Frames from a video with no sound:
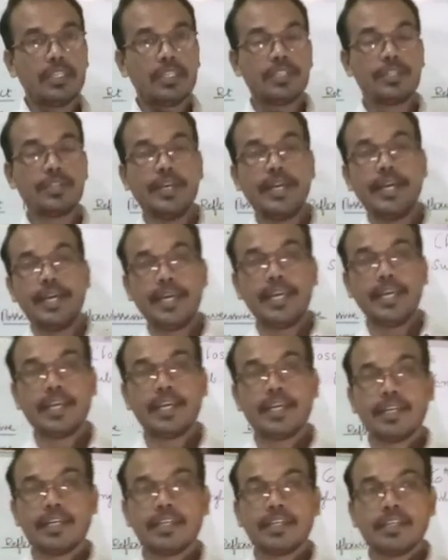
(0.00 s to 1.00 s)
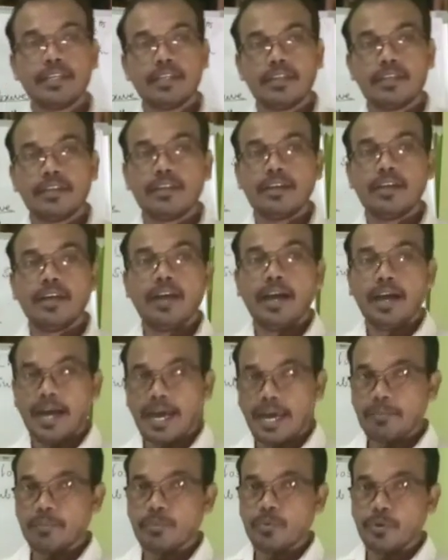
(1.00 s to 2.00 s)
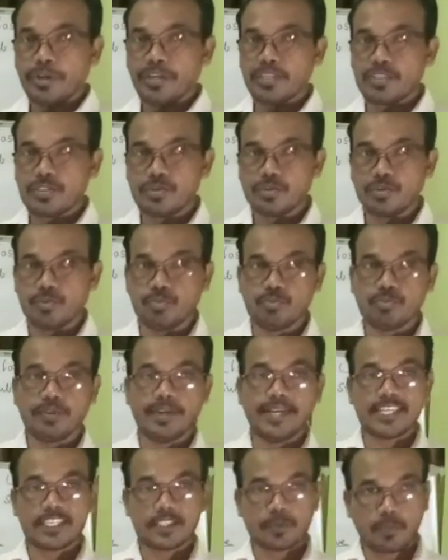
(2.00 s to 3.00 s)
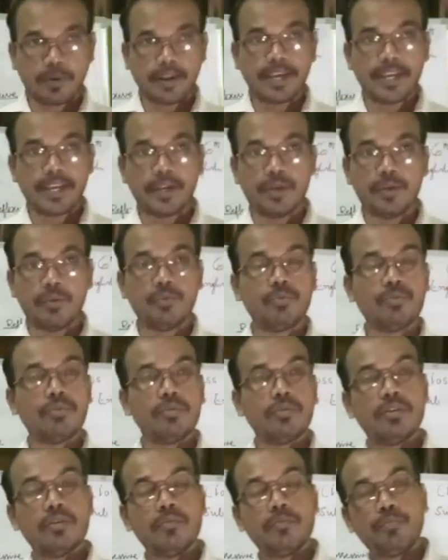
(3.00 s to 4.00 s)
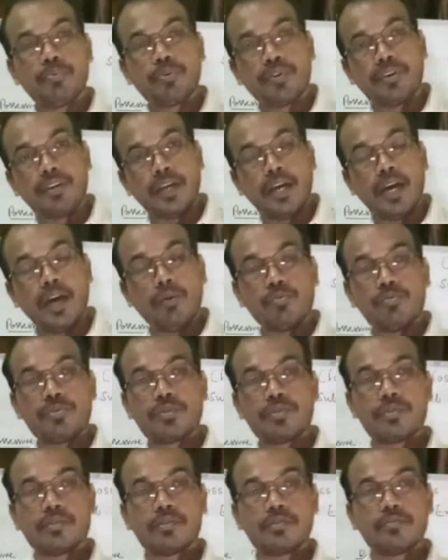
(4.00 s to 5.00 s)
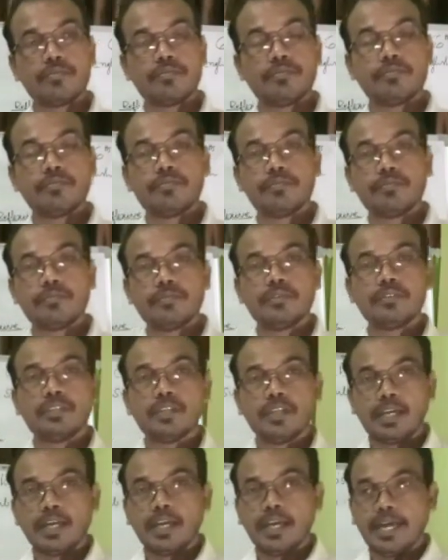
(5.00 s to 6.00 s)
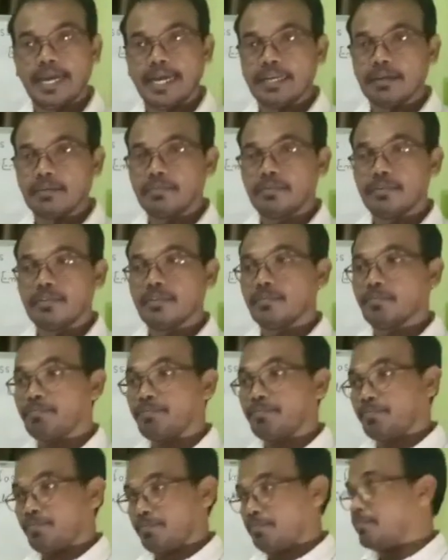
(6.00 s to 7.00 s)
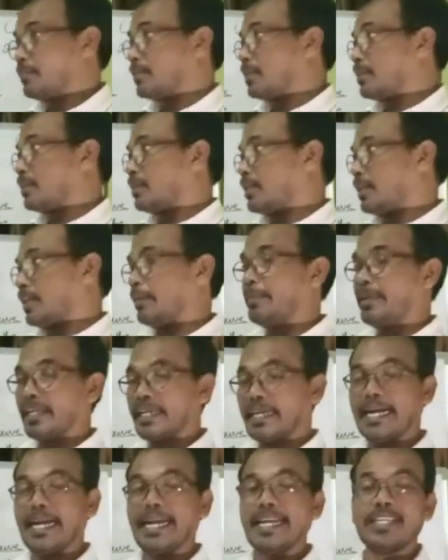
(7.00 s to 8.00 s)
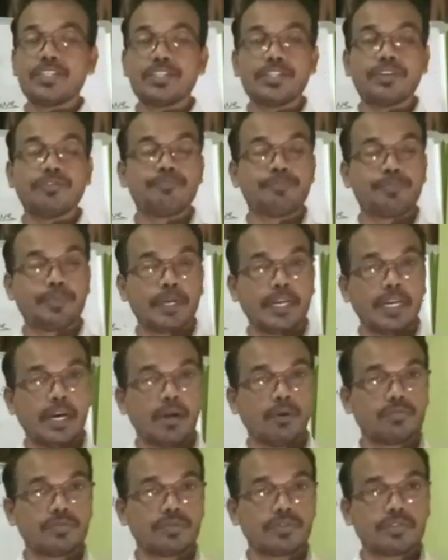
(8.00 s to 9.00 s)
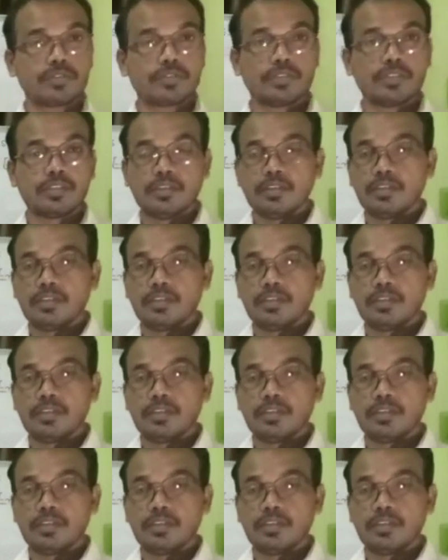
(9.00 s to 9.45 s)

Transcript: Today I am going to explain you pronouns, and kinds of pronouns.